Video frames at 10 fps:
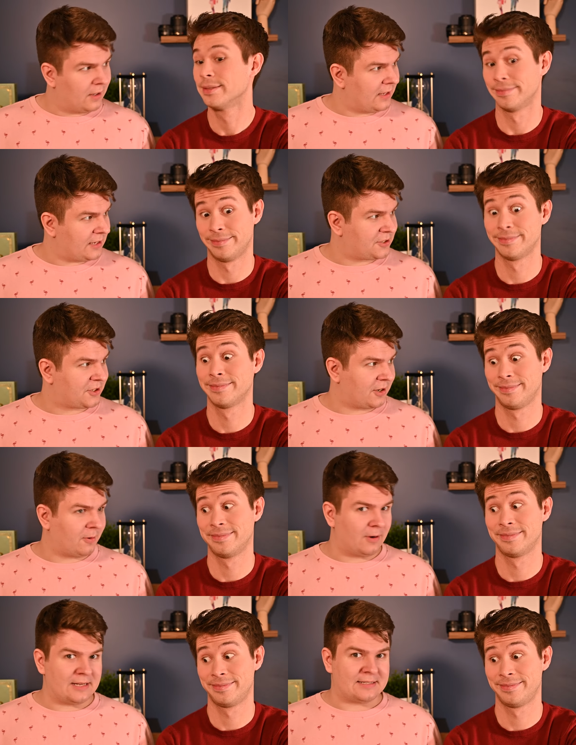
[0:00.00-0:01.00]
Speaker 1: That sure
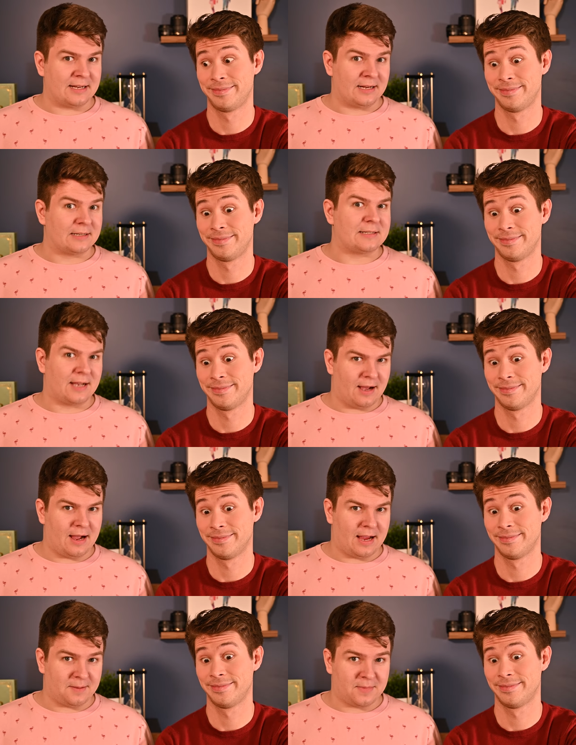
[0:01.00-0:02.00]
was a
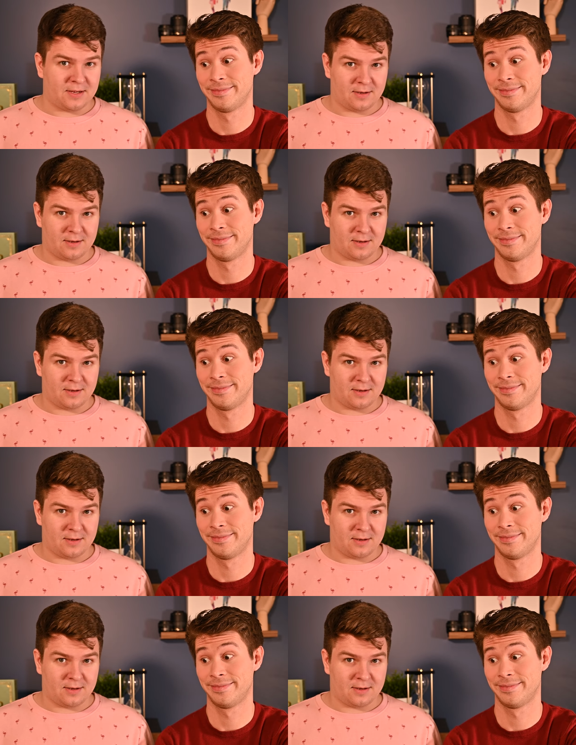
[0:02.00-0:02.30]
time.